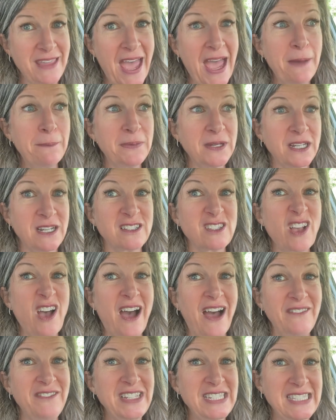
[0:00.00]
that because
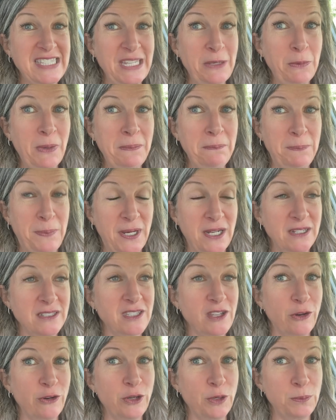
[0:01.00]
obviously when
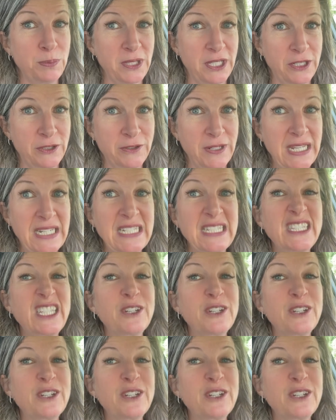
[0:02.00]
bugs are obliterated,